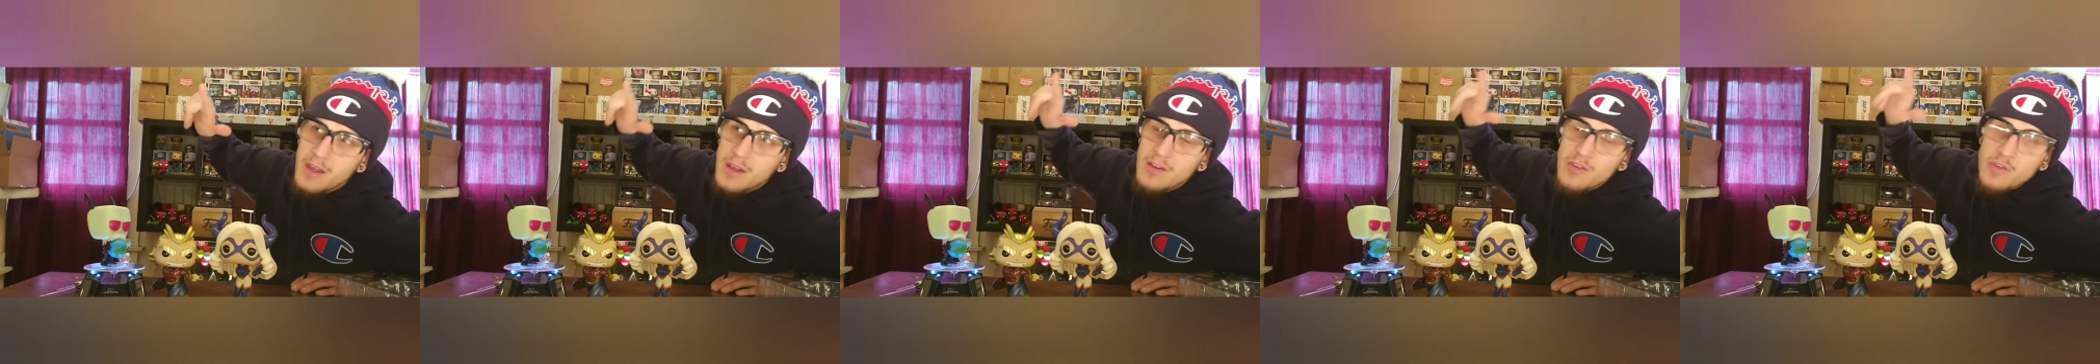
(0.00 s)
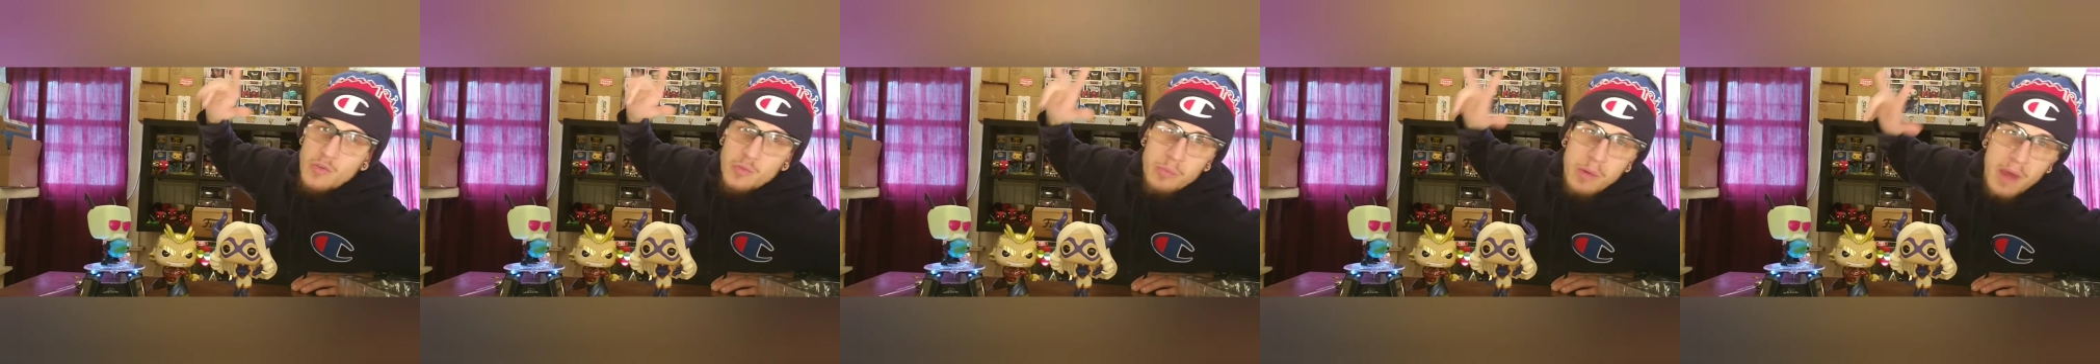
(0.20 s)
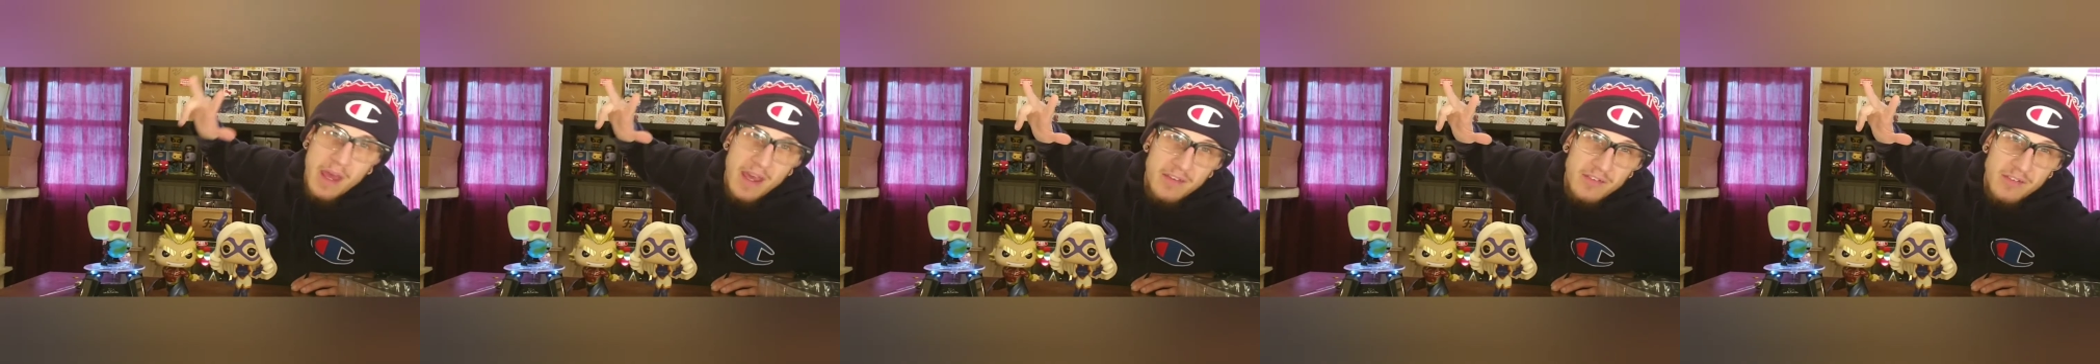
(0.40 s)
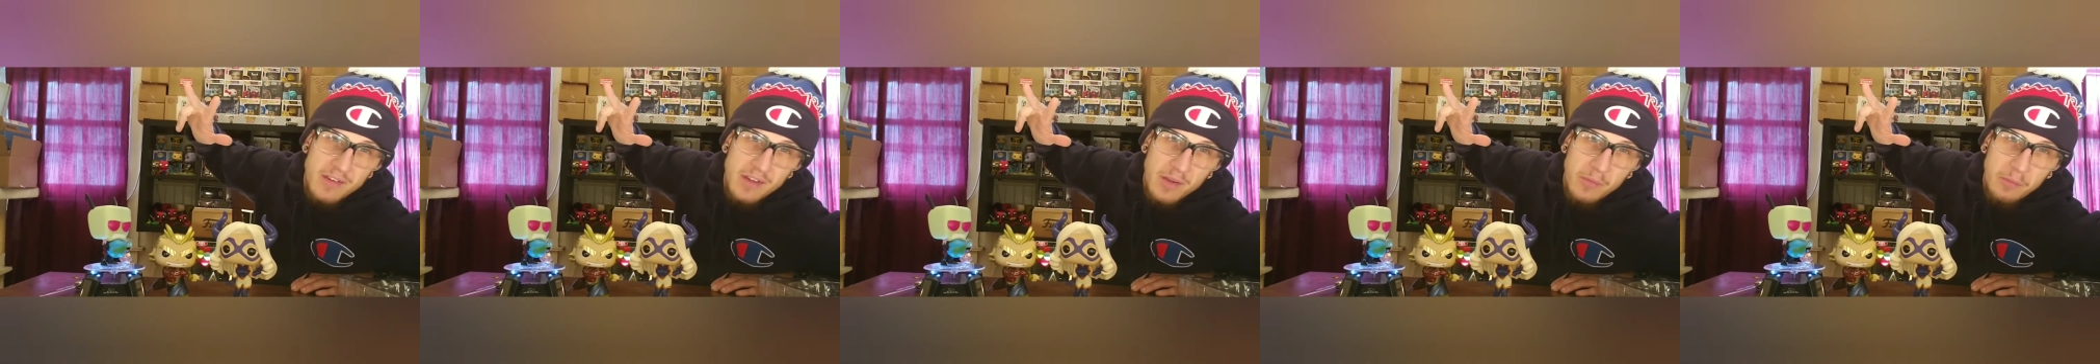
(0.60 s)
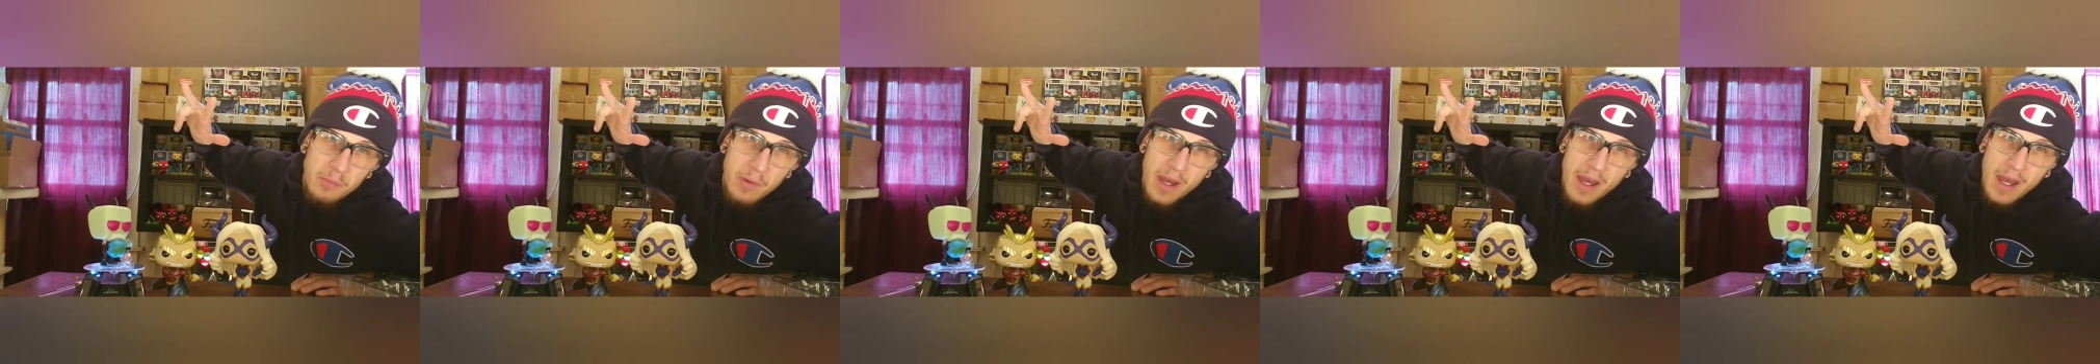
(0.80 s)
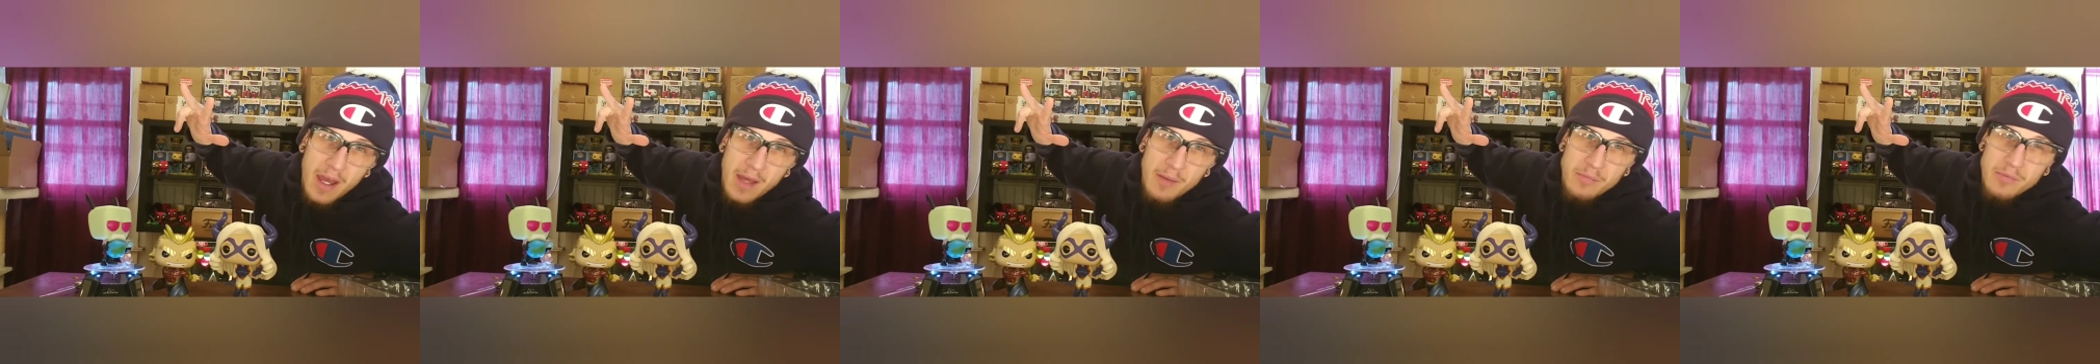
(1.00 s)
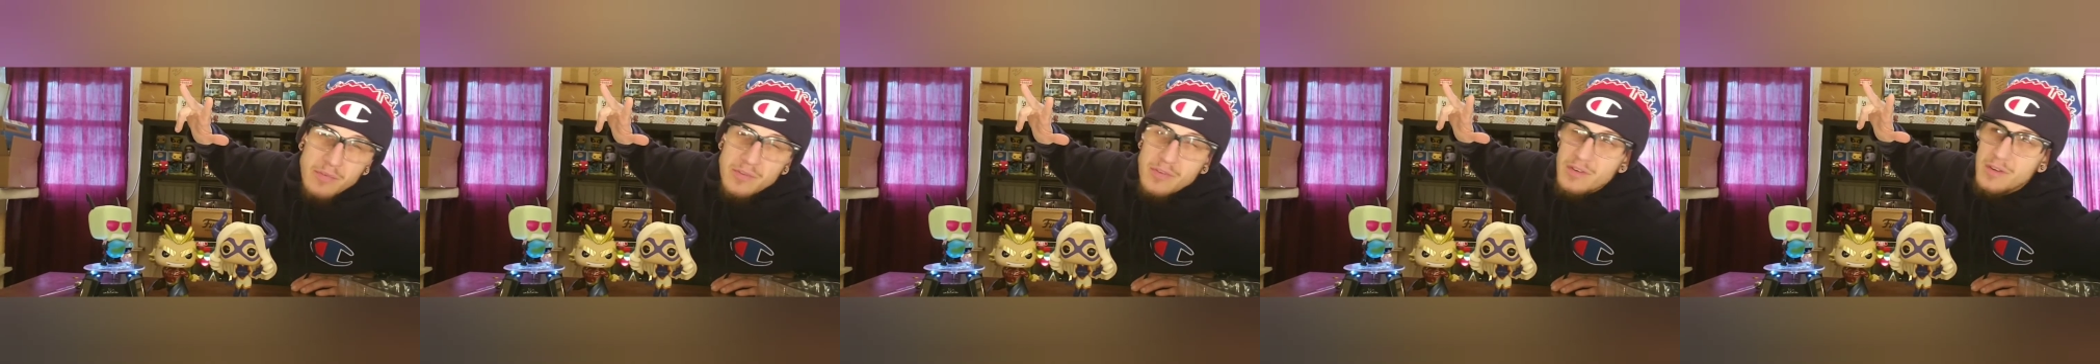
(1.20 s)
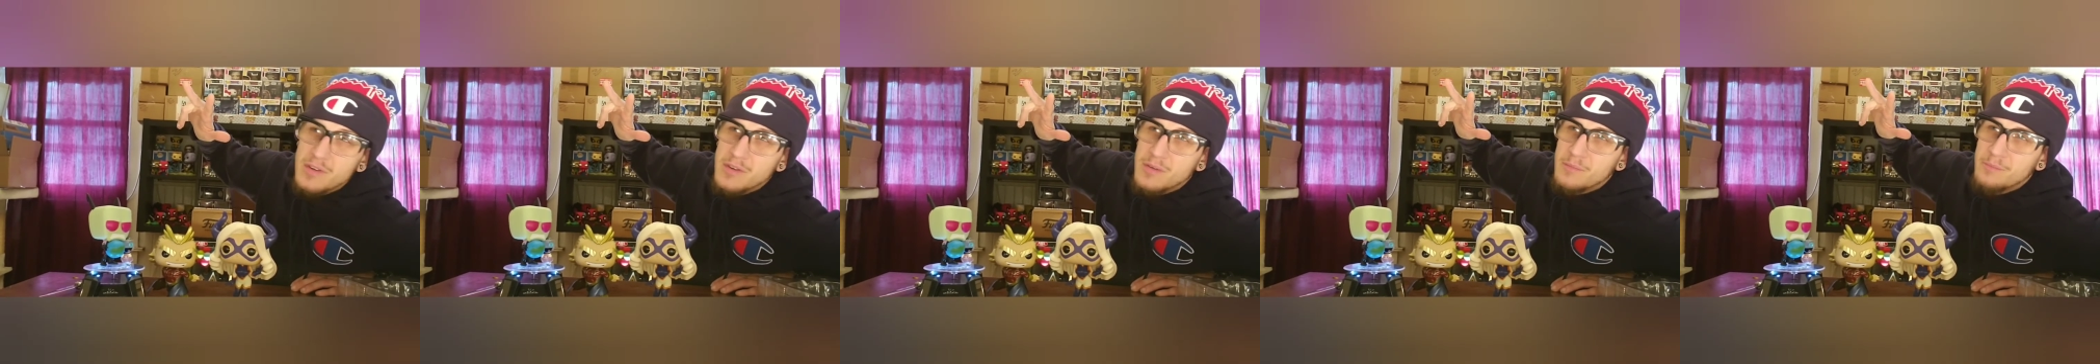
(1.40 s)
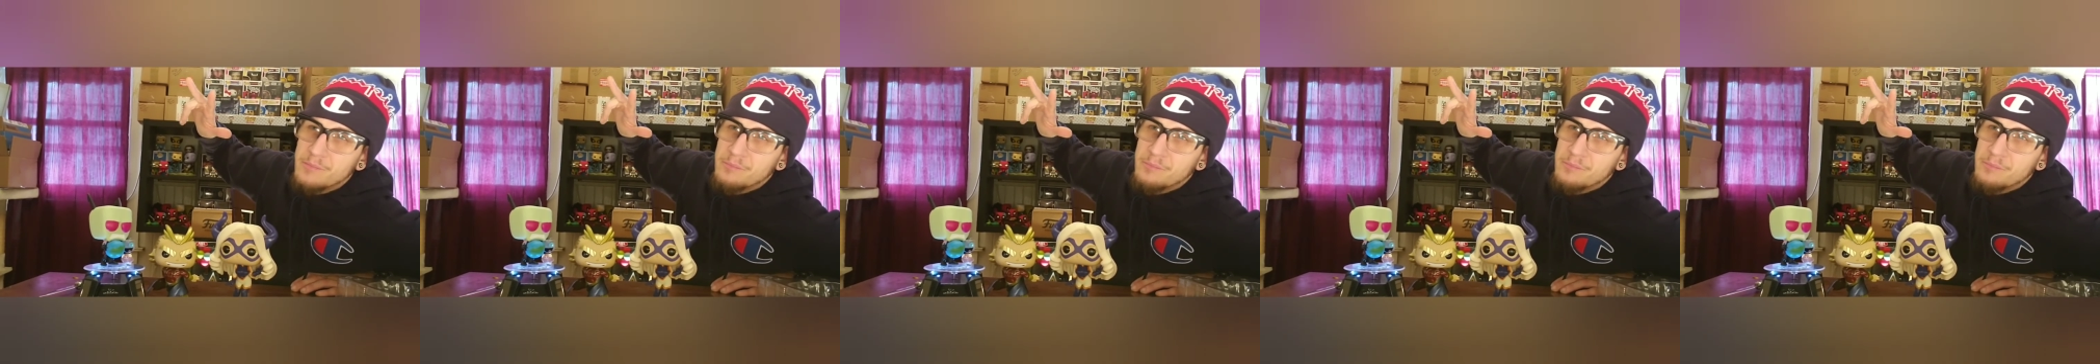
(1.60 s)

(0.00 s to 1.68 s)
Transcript: Spastic Pops,